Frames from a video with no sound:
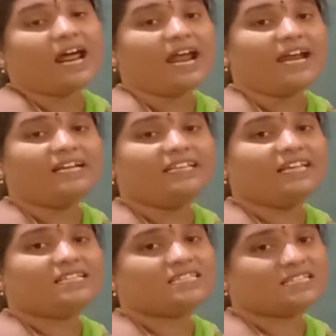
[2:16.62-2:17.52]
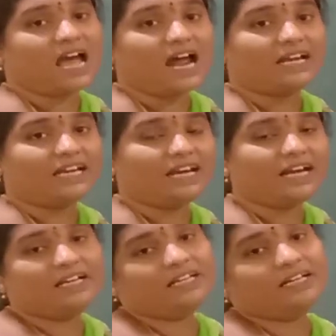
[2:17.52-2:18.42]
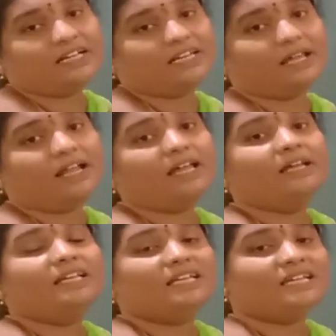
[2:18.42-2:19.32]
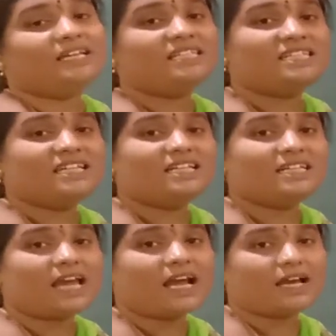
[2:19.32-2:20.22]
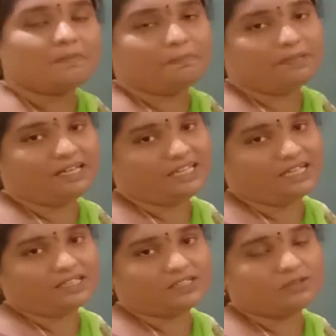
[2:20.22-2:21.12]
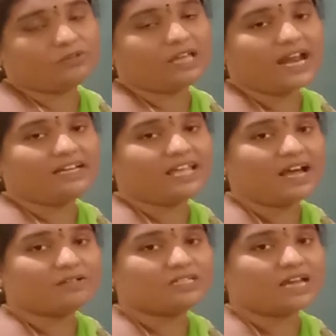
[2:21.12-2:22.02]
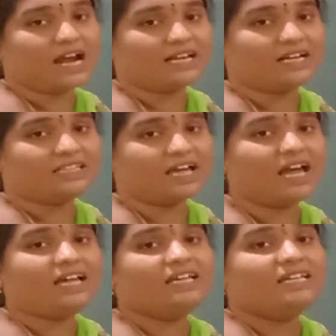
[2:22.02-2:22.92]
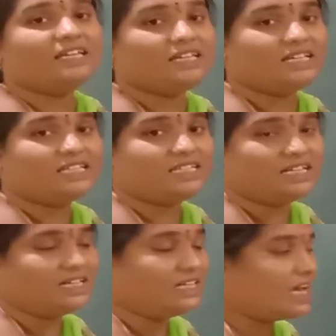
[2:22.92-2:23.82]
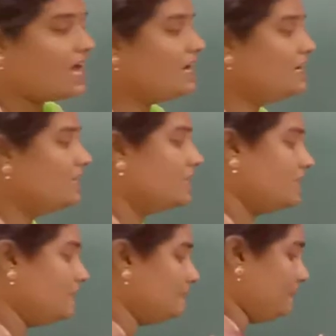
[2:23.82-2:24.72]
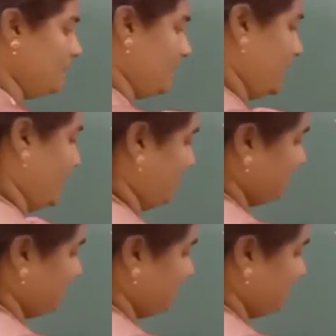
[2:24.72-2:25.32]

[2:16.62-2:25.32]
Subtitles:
and they started the East India Company. So and they have started the East India Company.